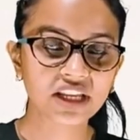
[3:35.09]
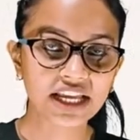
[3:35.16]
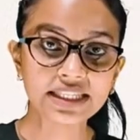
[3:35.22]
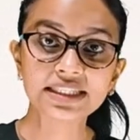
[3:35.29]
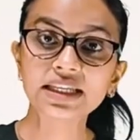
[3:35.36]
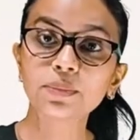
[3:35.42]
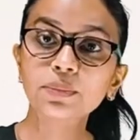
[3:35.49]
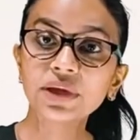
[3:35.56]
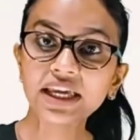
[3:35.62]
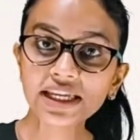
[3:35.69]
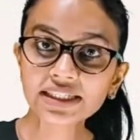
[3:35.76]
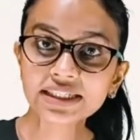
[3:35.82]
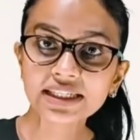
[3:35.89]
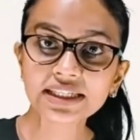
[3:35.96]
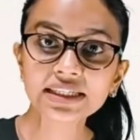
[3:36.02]
In some
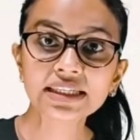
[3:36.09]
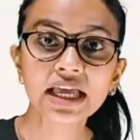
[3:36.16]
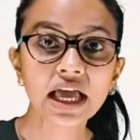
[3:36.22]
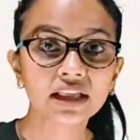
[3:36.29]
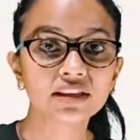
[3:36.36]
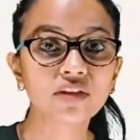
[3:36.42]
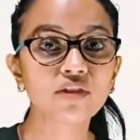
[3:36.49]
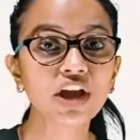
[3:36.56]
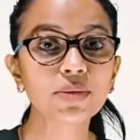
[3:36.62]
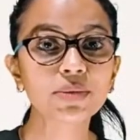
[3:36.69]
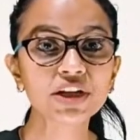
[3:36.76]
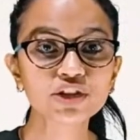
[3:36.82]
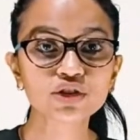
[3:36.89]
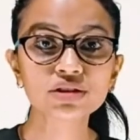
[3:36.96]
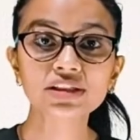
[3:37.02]
cases, the
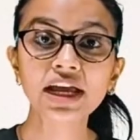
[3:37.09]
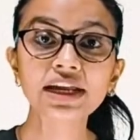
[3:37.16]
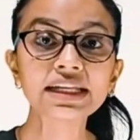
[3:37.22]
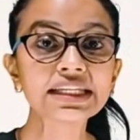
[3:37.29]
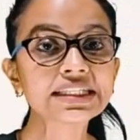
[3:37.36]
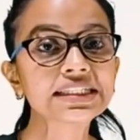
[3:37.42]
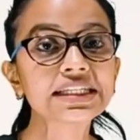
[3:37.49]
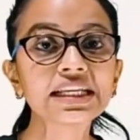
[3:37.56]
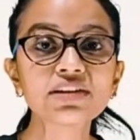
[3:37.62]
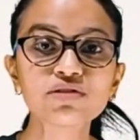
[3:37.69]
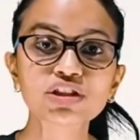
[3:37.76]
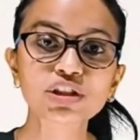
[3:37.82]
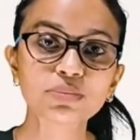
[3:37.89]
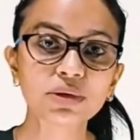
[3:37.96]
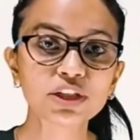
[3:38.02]
vibrations are easily
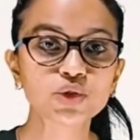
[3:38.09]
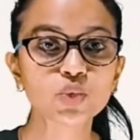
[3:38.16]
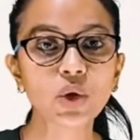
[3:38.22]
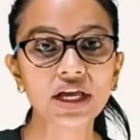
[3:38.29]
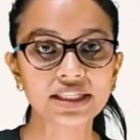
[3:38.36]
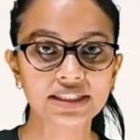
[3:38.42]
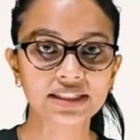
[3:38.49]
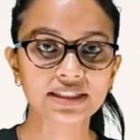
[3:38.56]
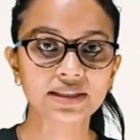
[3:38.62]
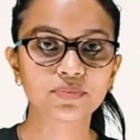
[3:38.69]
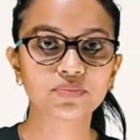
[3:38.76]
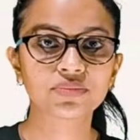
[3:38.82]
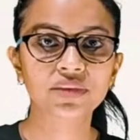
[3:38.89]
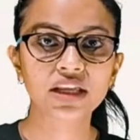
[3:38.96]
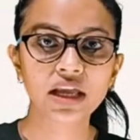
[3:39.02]
visible to us.
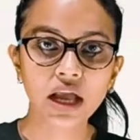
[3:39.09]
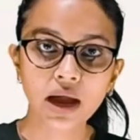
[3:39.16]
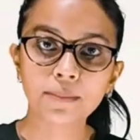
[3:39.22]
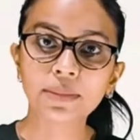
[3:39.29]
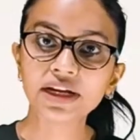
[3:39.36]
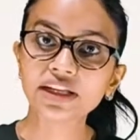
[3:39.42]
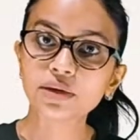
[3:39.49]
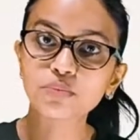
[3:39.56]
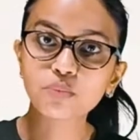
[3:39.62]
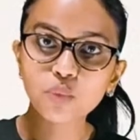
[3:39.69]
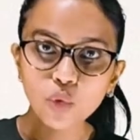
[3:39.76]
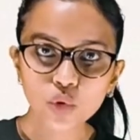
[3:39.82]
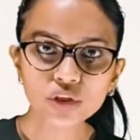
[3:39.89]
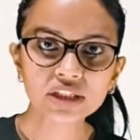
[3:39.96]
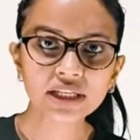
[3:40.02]
But in
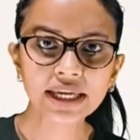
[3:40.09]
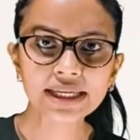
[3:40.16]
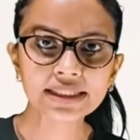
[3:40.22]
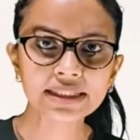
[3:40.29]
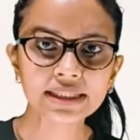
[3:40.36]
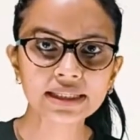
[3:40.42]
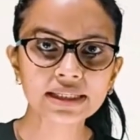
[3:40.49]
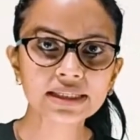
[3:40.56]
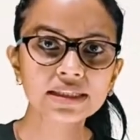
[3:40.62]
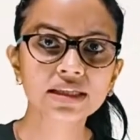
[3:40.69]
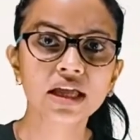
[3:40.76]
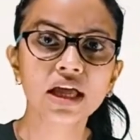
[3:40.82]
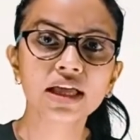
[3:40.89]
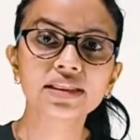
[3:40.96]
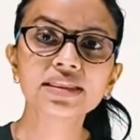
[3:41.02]
most
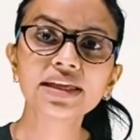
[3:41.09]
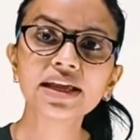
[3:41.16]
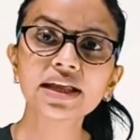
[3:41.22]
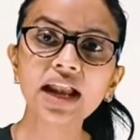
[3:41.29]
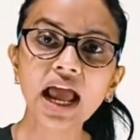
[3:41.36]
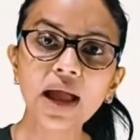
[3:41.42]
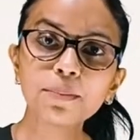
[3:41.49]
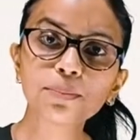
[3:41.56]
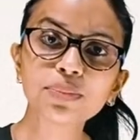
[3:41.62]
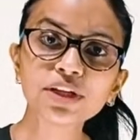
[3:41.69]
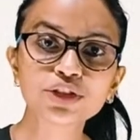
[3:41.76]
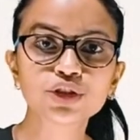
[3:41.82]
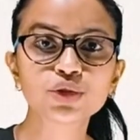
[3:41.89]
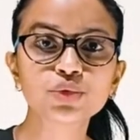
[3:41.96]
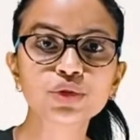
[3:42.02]
cases, their
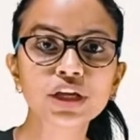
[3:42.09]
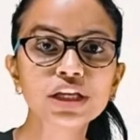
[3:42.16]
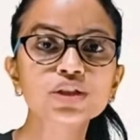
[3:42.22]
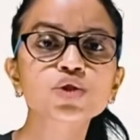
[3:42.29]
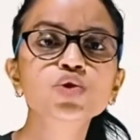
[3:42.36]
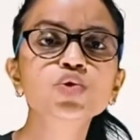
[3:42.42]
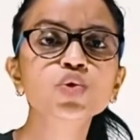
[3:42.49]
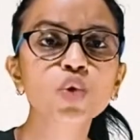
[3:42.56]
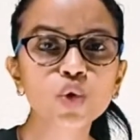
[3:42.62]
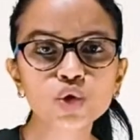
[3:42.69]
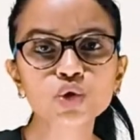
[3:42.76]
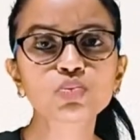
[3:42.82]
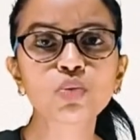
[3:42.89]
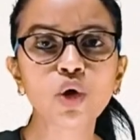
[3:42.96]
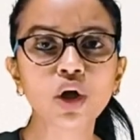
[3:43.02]
amplitude is
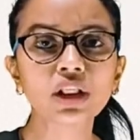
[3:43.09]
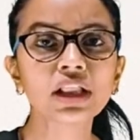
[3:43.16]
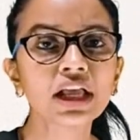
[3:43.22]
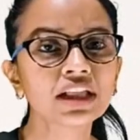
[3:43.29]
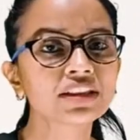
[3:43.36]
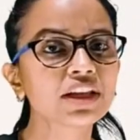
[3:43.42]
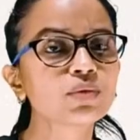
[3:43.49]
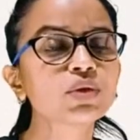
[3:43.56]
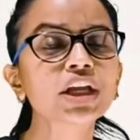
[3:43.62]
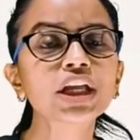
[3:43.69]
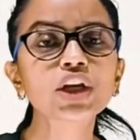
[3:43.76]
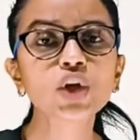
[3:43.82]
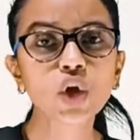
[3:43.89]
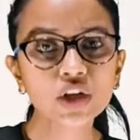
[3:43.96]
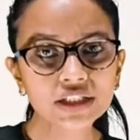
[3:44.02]
so small that we
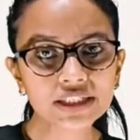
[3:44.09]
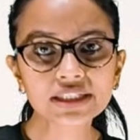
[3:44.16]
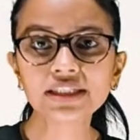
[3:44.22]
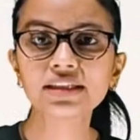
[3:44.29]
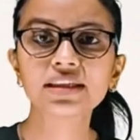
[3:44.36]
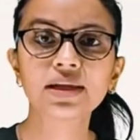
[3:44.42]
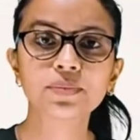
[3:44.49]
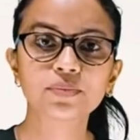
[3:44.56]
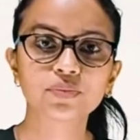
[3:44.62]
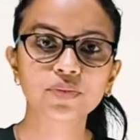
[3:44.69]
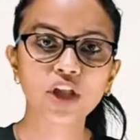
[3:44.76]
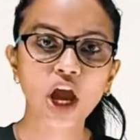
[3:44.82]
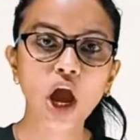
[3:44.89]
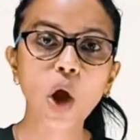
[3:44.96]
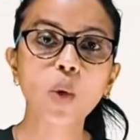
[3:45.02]
cannot see them.
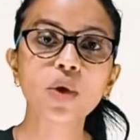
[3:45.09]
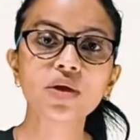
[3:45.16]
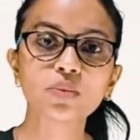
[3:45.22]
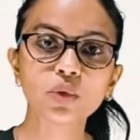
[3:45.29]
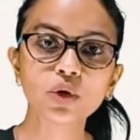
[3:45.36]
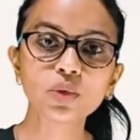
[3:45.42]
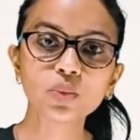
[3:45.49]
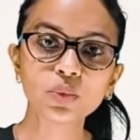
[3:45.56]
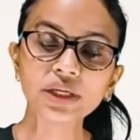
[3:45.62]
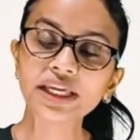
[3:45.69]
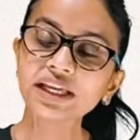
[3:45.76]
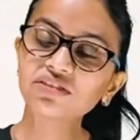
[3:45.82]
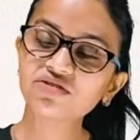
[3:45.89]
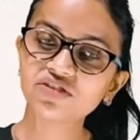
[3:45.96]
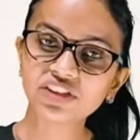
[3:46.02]
However, we
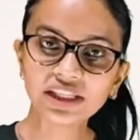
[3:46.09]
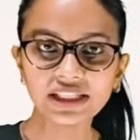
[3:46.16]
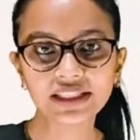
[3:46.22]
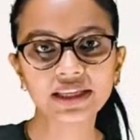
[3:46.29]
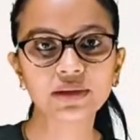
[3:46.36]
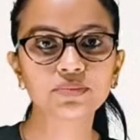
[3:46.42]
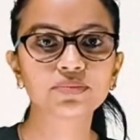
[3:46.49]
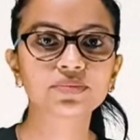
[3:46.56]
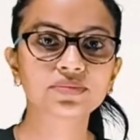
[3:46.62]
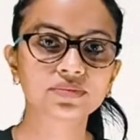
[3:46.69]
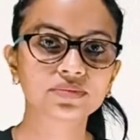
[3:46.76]
can feel them.